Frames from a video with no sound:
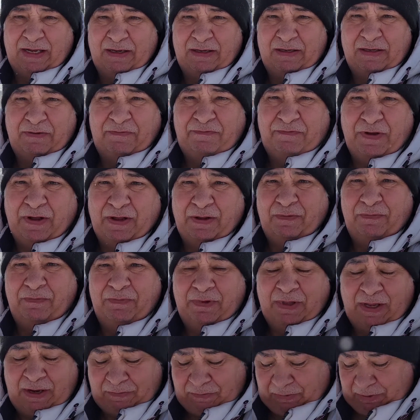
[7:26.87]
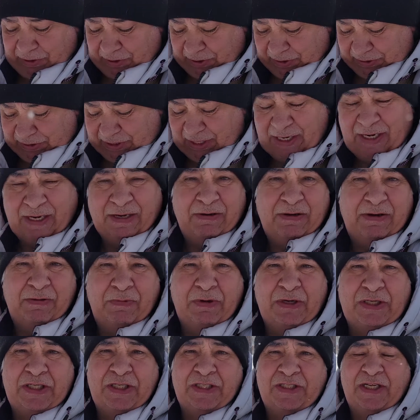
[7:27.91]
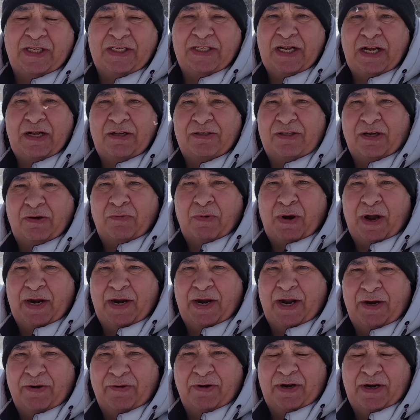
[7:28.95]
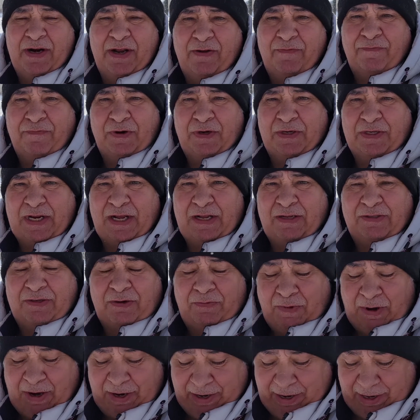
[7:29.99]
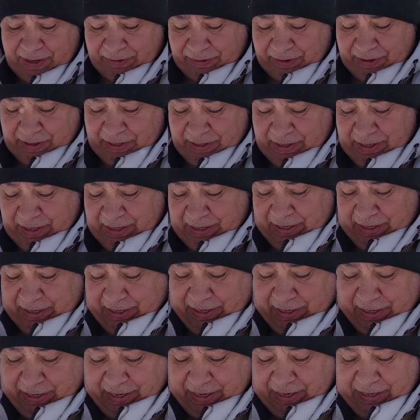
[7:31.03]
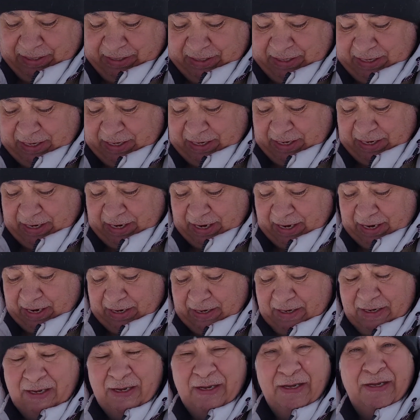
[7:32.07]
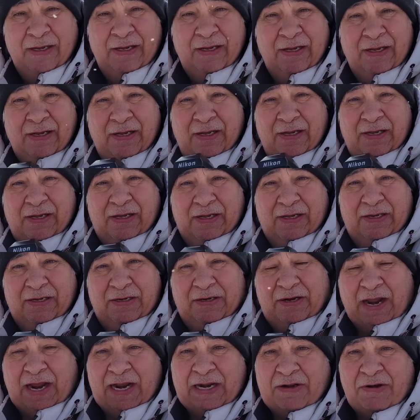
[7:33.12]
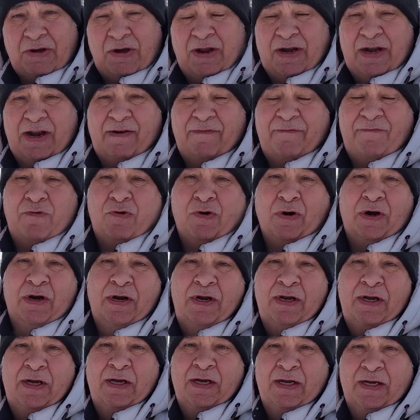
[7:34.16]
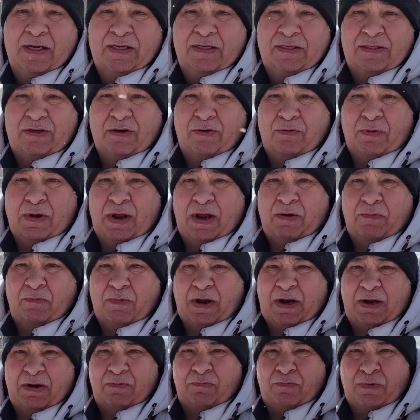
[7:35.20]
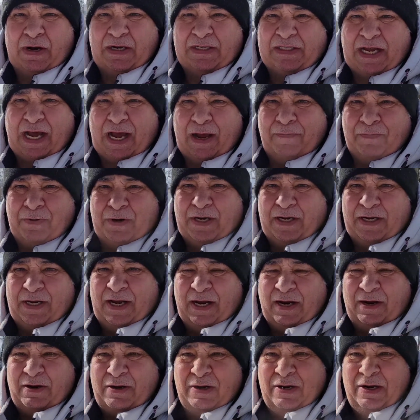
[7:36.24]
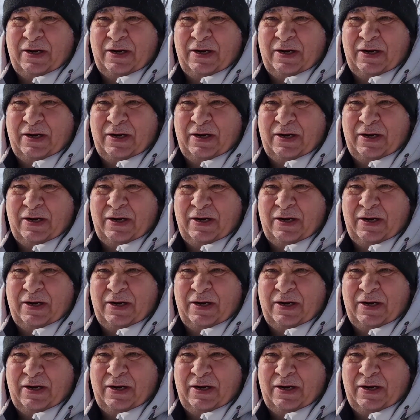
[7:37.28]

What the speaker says: film that we're using, which is a Delta 100, Ilford Delta 100 in the Nikon F4. So what's happening here